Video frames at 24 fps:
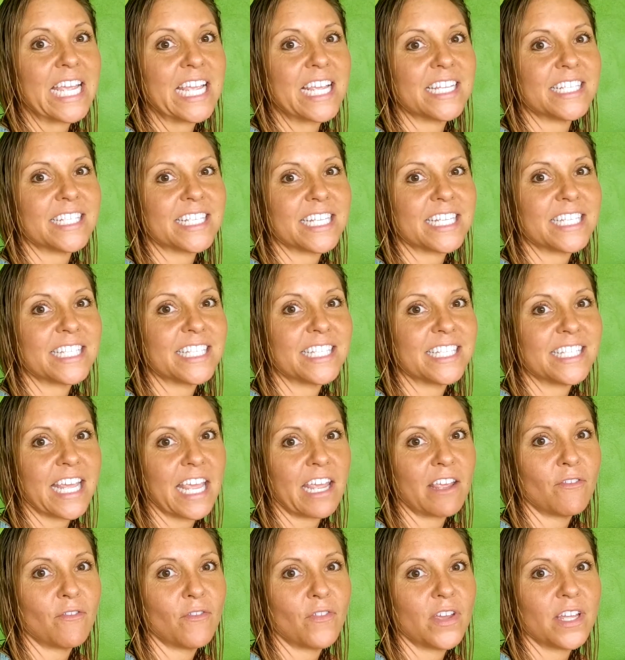Is it
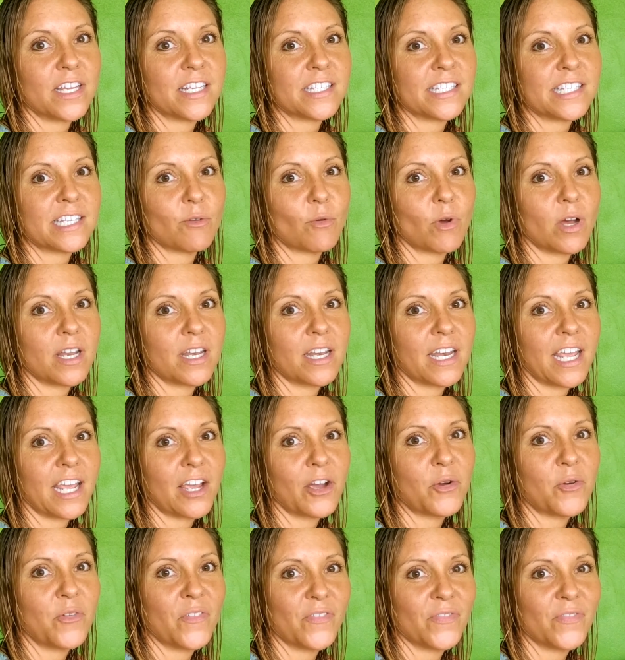safe in Zihuatanejo?